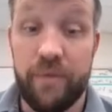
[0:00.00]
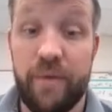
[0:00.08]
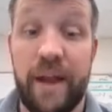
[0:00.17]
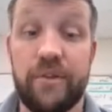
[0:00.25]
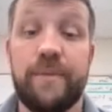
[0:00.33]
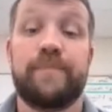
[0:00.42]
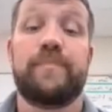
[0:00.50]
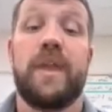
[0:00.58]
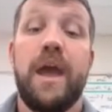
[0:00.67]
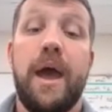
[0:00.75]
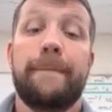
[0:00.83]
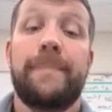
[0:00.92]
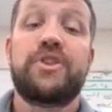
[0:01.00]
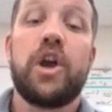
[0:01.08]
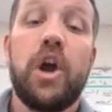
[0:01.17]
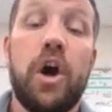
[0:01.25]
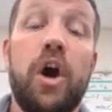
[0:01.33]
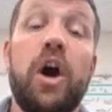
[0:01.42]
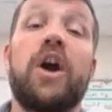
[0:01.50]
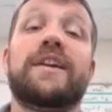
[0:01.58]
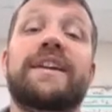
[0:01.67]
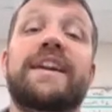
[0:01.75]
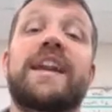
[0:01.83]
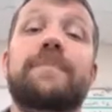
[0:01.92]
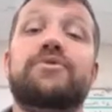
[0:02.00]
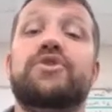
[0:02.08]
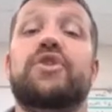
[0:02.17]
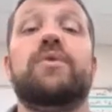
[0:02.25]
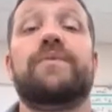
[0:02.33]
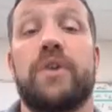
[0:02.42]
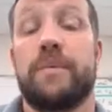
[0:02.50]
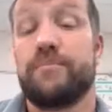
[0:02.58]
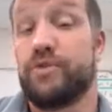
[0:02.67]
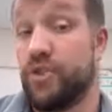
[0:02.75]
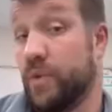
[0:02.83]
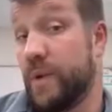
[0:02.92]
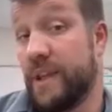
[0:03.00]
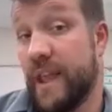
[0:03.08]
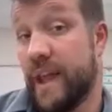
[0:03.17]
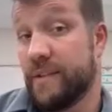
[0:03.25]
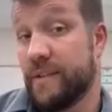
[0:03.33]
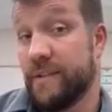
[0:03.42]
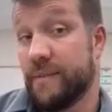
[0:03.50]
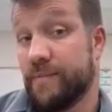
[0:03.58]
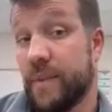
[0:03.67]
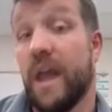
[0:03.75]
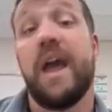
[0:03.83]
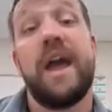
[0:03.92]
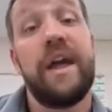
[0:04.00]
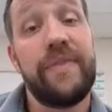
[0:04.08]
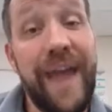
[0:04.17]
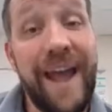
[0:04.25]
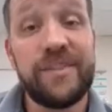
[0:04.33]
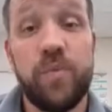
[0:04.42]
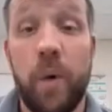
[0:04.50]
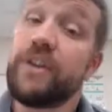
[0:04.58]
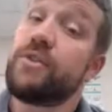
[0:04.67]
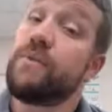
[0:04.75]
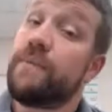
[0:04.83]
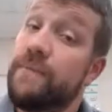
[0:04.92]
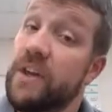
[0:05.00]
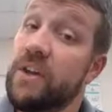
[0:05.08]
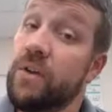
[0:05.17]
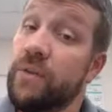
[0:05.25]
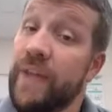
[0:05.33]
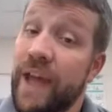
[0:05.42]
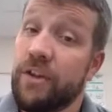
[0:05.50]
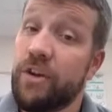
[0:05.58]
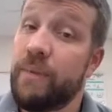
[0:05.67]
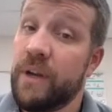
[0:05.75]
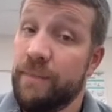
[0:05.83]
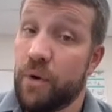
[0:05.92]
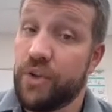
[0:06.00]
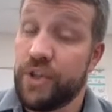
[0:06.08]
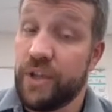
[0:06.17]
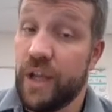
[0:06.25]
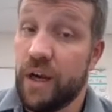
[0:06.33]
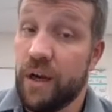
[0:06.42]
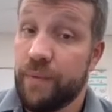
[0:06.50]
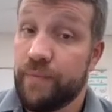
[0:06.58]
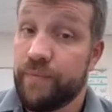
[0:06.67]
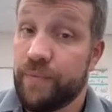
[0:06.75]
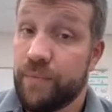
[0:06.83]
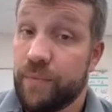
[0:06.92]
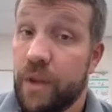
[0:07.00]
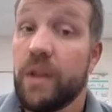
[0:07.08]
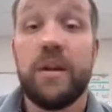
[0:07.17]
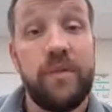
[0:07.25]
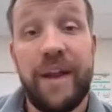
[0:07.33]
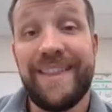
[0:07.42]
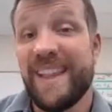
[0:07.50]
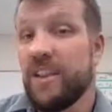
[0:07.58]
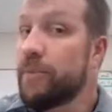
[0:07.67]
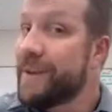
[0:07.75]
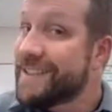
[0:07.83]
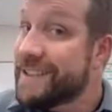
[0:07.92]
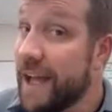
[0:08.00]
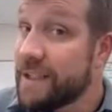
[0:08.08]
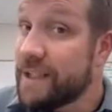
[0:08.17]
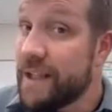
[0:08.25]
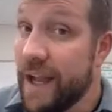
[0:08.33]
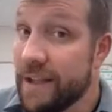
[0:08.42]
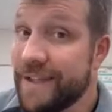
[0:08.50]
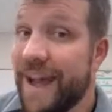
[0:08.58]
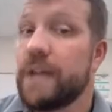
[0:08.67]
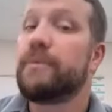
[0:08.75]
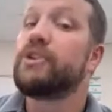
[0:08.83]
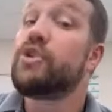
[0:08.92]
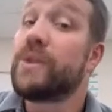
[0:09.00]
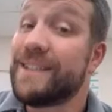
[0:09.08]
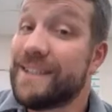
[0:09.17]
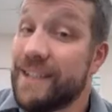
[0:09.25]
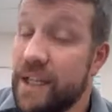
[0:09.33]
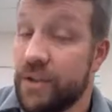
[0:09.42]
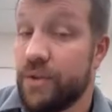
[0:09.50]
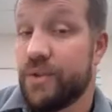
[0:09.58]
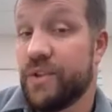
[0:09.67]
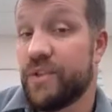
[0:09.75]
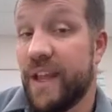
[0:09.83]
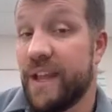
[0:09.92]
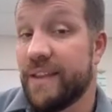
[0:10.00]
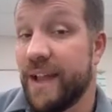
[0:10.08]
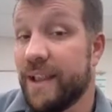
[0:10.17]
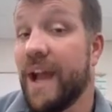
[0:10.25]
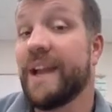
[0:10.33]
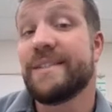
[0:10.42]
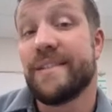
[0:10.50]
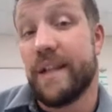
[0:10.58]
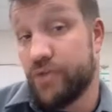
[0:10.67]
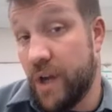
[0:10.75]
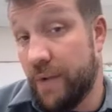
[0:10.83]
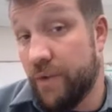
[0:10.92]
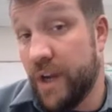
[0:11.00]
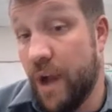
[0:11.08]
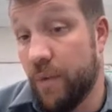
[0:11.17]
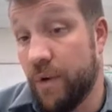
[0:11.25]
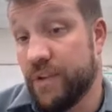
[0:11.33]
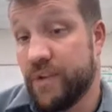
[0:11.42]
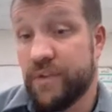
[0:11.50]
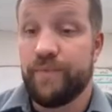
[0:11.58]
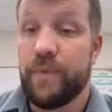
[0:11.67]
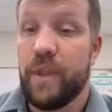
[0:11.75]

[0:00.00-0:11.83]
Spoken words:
around. But the car keeps you from doing that. And that's why you feel that little bit of motion there, right? That little bit of slide to the outside, but you continue to stay in that line instead of traveling outwards.